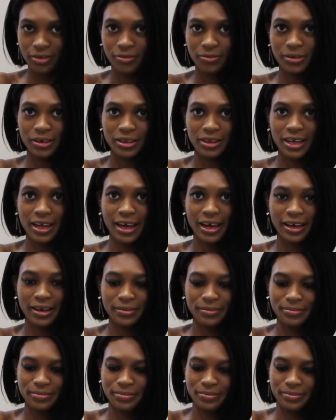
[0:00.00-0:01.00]
what the
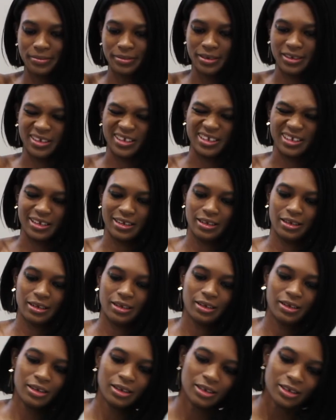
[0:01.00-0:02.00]
heck?
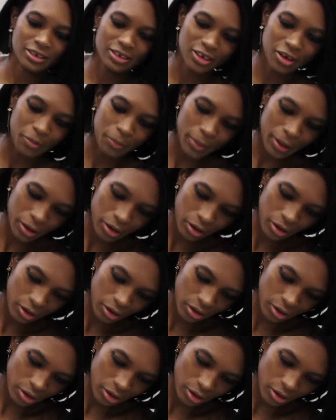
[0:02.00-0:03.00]
So
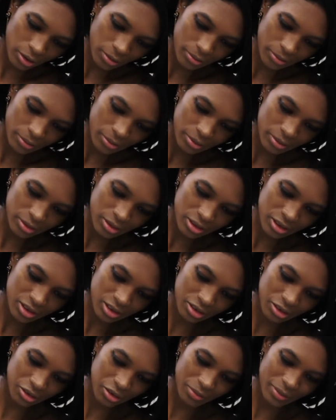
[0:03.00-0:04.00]
just
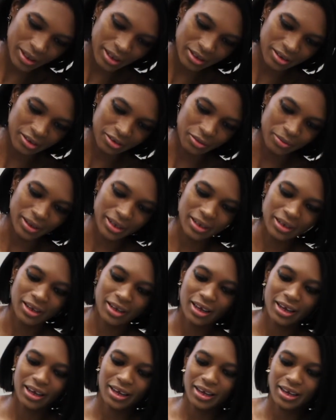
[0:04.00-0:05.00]
a little bit.
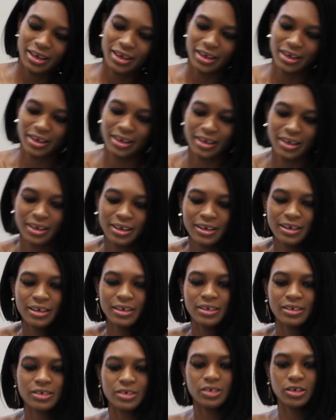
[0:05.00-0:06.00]

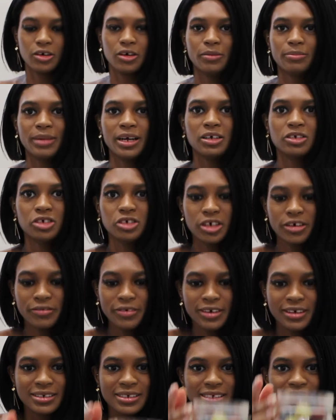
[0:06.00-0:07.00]
So I'm not sure if
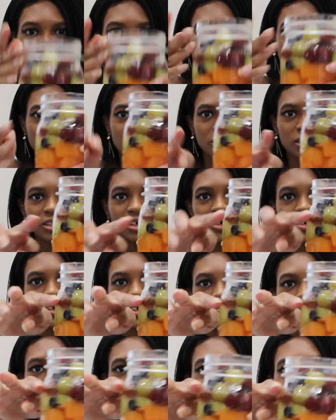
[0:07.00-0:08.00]
you can see how much liquor
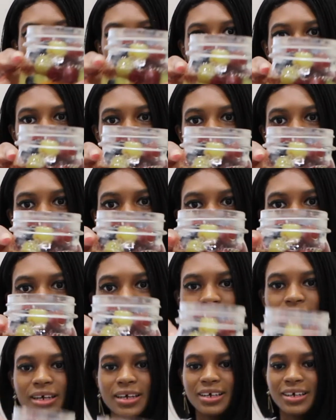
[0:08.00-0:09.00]
it's up to
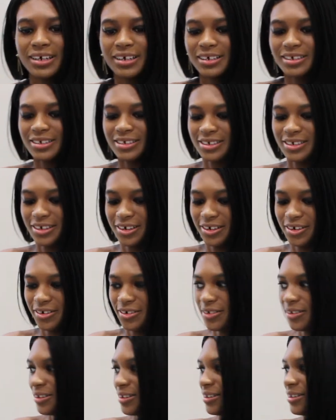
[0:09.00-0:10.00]
here.
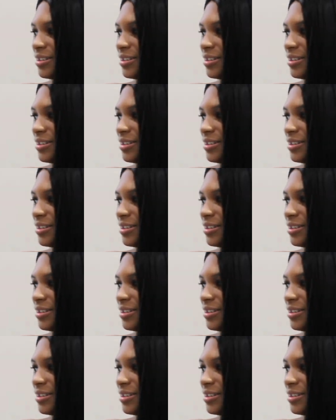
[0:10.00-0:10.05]
So